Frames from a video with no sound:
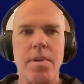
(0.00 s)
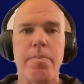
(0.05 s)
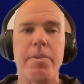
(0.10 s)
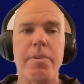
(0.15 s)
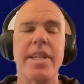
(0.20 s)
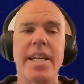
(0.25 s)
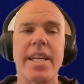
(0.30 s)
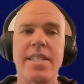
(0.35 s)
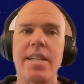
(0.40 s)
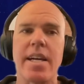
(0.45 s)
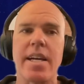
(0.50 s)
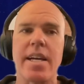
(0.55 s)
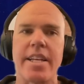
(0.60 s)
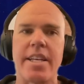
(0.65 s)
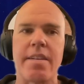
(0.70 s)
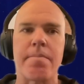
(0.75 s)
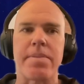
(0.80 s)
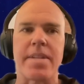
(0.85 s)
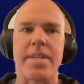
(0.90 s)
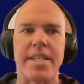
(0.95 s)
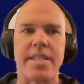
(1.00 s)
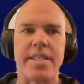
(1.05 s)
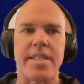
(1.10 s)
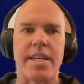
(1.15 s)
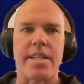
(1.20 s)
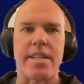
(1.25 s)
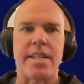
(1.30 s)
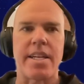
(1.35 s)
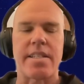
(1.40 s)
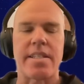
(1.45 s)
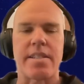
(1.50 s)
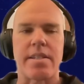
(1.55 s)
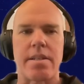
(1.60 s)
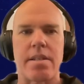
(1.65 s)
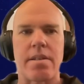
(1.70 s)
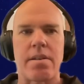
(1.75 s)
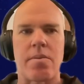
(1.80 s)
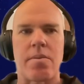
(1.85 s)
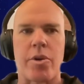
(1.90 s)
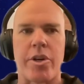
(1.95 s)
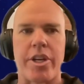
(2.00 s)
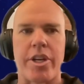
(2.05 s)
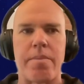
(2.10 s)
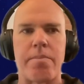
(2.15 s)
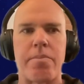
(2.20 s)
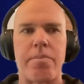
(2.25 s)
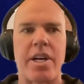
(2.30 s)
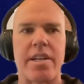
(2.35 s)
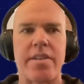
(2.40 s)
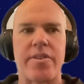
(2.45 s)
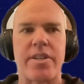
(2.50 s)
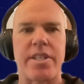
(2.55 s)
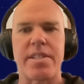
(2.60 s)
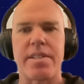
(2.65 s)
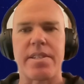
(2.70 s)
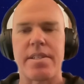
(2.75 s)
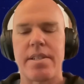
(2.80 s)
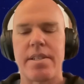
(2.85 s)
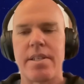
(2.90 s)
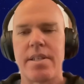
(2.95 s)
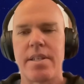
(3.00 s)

But that's not in place yet. That's a work in progress.